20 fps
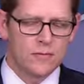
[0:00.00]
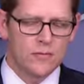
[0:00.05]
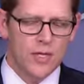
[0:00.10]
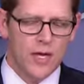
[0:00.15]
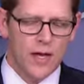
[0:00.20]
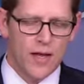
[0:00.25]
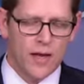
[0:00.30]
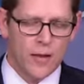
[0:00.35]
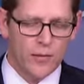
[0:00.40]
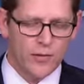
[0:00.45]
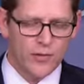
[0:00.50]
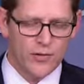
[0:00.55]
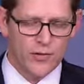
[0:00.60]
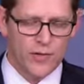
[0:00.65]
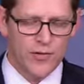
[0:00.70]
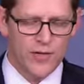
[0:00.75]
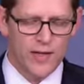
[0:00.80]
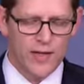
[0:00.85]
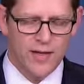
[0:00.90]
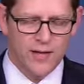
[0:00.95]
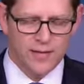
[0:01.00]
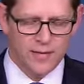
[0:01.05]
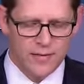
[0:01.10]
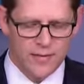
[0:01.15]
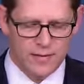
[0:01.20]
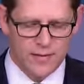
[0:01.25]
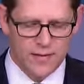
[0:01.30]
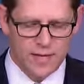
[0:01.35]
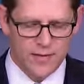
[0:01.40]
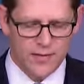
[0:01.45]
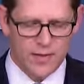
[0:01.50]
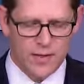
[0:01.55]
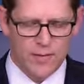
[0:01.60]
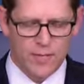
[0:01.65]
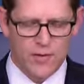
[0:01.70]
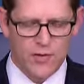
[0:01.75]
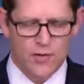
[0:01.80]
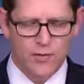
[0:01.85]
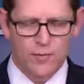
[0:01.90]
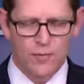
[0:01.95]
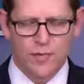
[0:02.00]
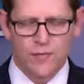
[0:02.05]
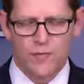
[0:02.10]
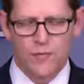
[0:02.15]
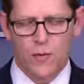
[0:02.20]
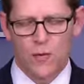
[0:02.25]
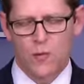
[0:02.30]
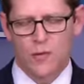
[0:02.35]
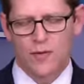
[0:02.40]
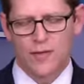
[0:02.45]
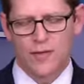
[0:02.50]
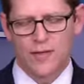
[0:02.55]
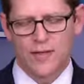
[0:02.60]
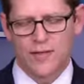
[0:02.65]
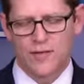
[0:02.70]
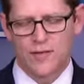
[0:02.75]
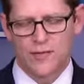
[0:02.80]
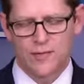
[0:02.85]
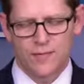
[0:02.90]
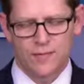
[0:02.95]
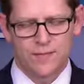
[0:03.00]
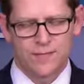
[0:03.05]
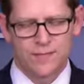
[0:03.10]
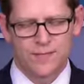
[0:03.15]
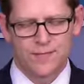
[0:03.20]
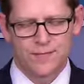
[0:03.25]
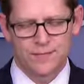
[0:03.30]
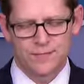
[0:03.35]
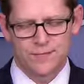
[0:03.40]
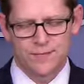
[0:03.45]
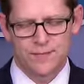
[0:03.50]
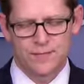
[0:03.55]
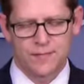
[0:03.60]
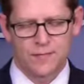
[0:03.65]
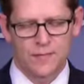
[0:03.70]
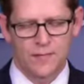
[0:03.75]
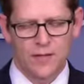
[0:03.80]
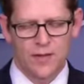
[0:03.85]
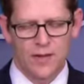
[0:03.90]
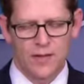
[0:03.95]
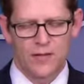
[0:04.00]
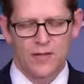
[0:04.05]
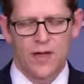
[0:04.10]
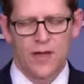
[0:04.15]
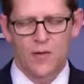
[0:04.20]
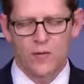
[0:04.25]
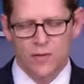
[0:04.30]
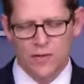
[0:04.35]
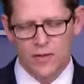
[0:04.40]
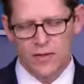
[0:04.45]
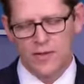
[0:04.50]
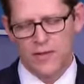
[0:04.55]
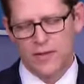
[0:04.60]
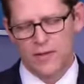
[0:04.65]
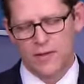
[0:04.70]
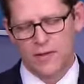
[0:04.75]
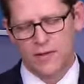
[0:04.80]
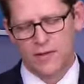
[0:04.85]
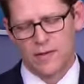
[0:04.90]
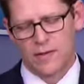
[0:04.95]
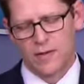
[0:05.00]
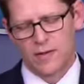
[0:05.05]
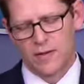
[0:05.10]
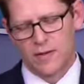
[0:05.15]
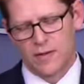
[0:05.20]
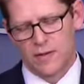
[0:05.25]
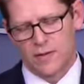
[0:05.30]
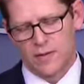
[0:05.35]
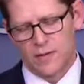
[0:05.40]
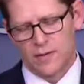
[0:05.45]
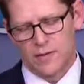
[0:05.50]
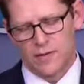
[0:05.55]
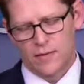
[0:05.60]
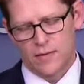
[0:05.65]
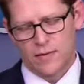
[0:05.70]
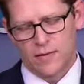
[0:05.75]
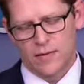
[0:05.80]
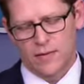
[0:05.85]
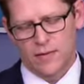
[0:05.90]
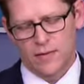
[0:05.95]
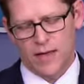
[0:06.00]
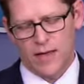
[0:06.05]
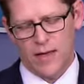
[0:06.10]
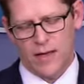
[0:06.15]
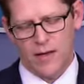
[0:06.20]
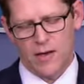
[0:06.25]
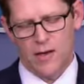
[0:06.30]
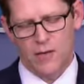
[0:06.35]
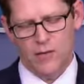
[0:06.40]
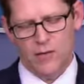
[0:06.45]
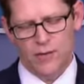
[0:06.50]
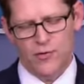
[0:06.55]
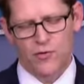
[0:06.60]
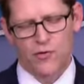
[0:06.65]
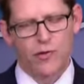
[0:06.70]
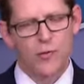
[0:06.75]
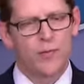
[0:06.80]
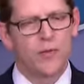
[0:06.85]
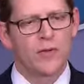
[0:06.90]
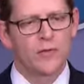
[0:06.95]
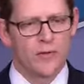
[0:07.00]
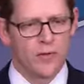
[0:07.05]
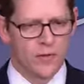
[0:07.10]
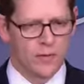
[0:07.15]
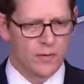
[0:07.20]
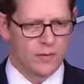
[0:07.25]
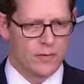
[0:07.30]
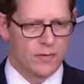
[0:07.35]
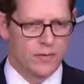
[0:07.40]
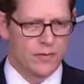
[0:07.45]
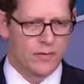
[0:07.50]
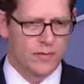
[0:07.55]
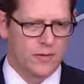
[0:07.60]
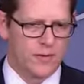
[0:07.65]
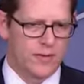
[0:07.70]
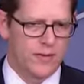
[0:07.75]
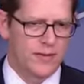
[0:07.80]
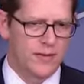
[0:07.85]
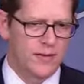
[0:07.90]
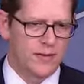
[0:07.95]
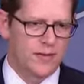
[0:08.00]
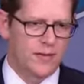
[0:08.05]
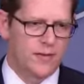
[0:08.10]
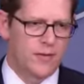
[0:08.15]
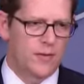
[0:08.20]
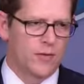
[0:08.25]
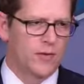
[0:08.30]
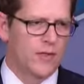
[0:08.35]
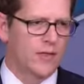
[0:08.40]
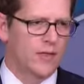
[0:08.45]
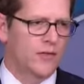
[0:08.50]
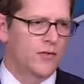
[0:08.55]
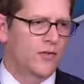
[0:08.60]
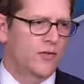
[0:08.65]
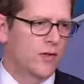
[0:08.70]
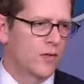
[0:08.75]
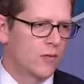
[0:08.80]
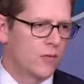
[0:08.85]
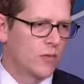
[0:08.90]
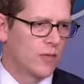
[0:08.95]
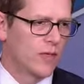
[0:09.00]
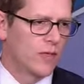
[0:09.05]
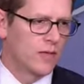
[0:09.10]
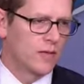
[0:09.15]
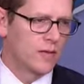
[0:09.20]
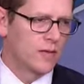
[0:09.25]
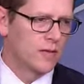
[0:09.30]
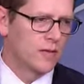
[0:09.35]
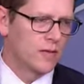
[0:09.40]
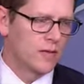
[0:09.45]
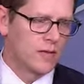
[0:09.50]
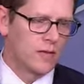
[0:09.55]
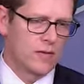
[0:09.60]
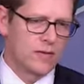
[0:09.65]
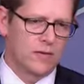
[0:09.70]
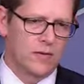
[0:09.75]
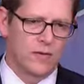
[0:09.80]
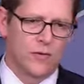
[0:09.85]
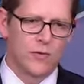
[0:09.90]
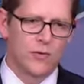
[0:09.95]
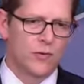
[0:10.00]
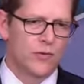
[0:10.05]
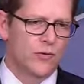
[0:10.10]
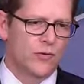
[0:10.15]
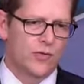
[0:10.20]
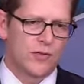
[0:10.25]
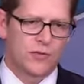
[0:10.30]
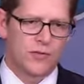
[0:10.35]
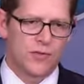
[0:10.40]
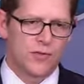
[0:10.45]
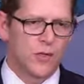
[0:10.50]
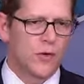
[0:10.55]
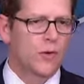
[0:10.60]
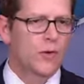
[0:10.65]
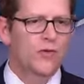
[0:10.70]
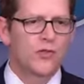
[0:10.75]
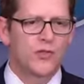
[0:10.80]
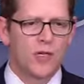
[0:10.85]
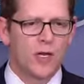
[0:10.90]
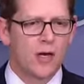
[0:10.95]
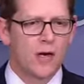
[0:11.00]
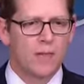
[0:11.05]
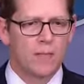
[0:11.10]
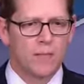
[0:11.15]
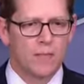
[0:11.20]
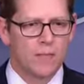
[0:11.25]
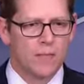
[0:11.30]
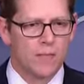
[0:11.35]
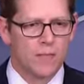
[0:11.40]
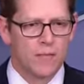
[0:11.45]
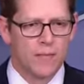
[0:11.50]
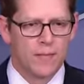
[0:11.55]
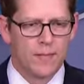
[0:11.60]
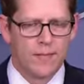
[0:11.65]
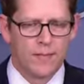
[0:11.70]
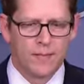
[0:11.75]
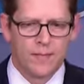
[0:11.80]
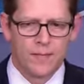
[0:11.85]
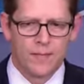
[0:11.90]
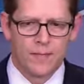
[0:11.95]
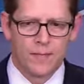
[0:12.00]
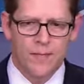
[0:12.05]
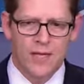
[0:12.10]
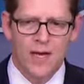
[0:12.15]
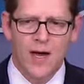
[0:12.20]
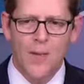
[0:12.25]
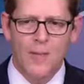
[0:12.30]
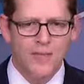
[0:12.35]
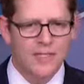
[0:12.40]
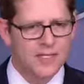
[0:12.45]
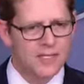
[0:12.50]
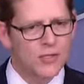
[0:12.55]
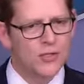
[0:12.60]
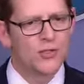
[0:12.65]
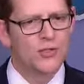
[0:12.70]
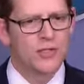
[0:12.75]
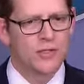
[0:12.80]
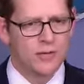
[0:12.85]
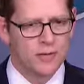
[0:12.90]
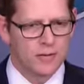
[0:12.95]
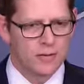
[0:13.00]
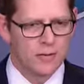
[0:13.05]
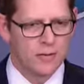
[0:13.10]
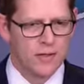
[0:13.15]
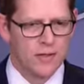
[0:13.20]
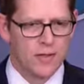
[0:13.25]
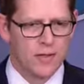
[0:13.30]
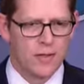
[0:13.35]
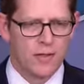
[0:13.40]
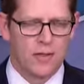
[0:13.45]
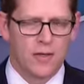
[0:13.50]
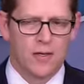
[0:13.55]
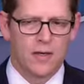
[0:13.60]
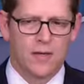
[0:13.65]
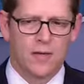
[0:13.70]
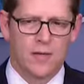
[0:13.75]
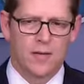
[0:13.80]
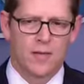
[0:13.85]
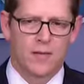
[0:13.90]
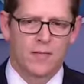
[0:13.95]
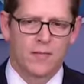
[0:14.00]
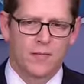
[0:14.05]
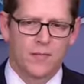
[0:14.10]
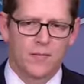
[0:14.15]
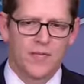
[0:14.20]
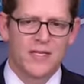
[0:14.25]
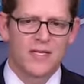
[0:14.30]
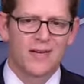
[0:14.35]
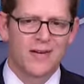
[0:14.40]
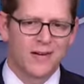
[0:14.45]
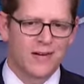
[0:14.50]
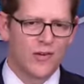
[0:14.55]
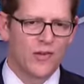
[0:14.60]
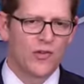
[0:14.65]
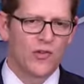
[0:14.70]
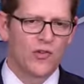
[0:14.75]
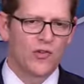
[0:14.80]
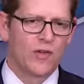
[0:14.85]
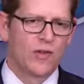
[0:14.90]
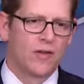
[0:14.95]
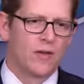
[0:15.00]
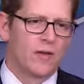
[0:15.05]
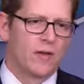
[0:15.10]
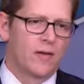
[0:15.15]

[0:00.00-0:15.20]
John, I would just say, as I mentioned before, that it's not really how it should be viewed. You know, that it's a win-lose, zero-sum competition, because